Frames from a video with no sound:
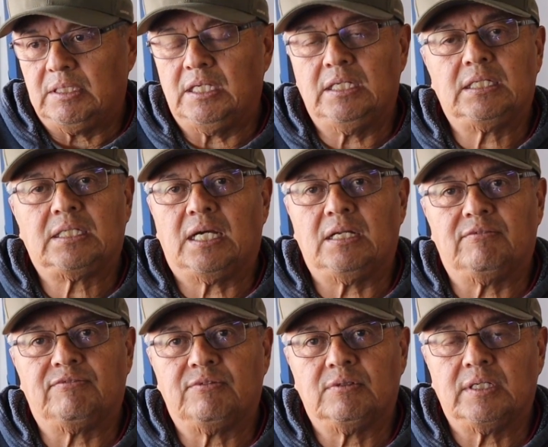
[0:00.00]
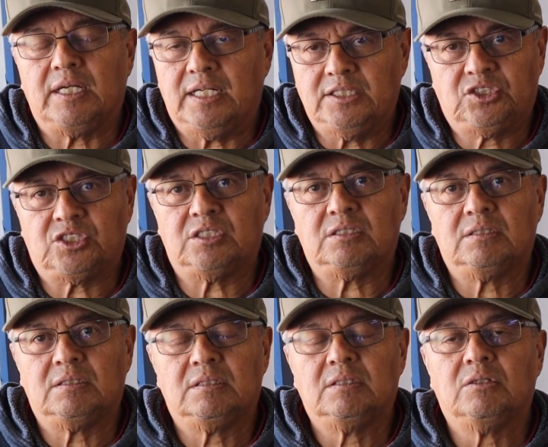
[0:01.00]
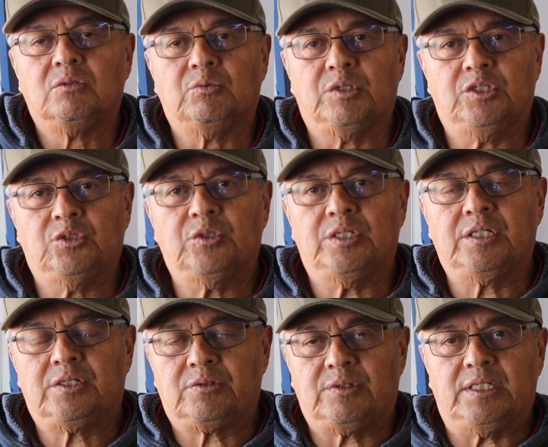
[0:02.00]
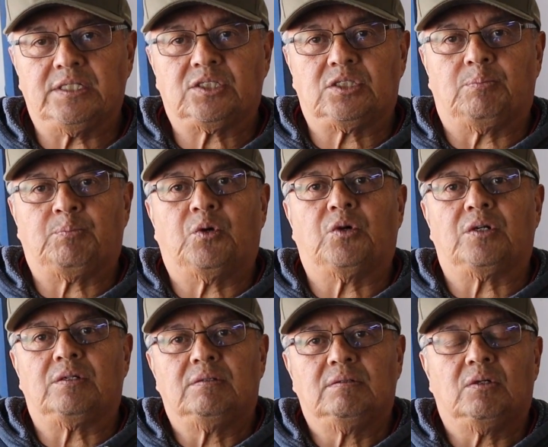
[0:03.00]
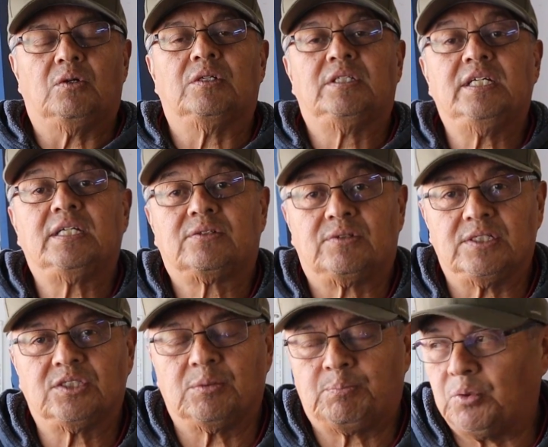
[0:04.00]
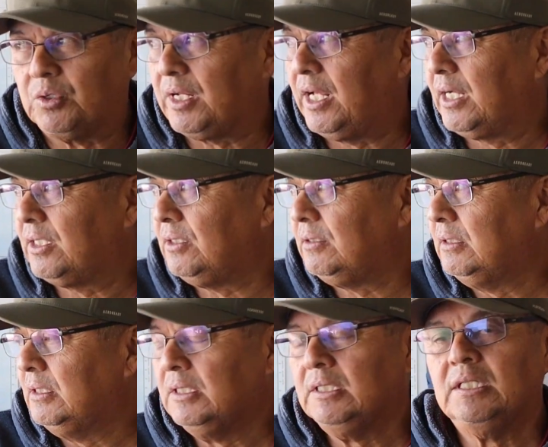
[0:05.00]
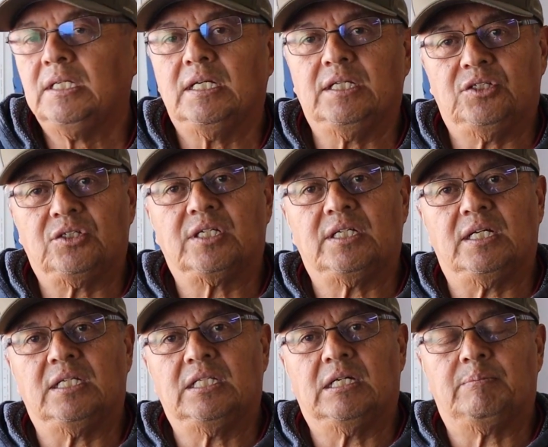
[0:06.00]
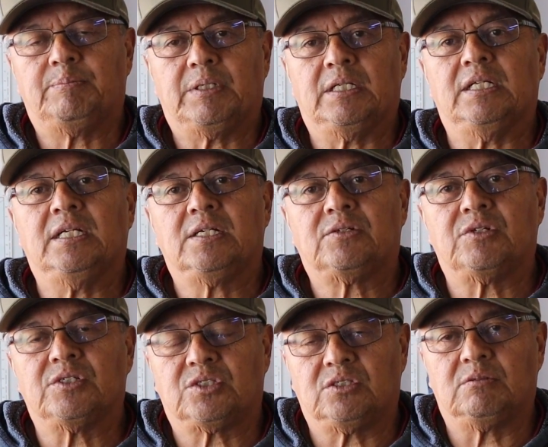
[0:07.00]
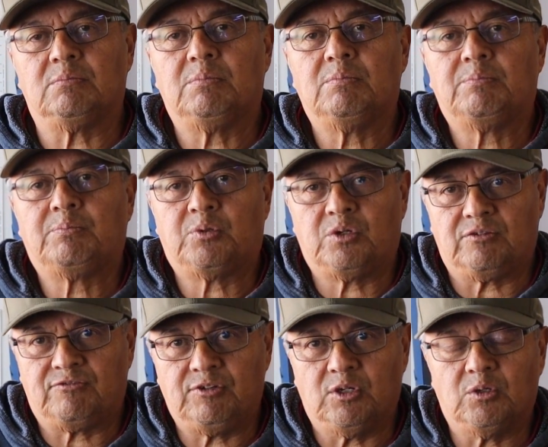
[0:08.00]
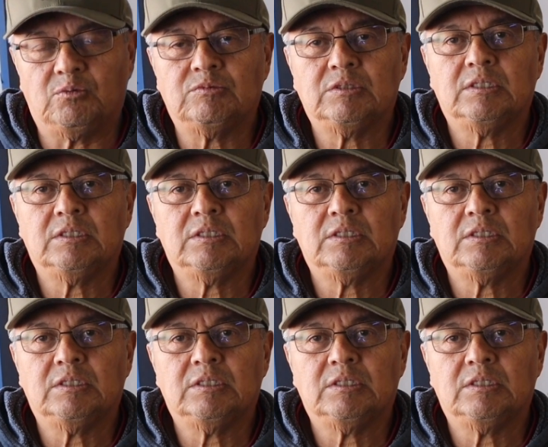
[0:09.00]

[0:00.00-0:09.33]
any kind of engine, when you increase the port or decrease the port angle, and you're going to end up an increase in port flow